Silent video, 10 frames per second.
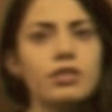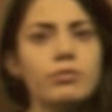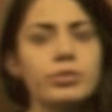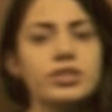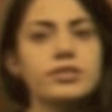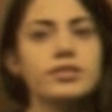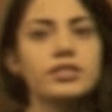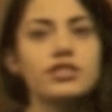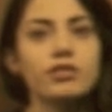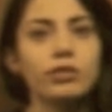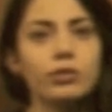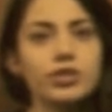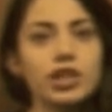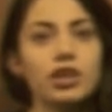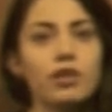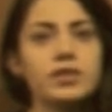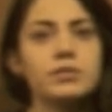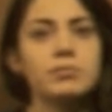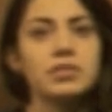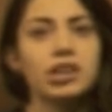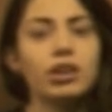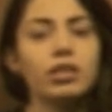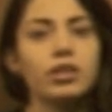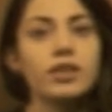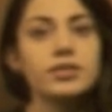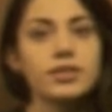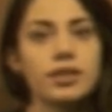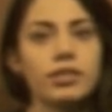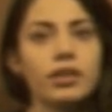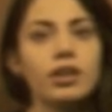which is the dissolution of its mineral content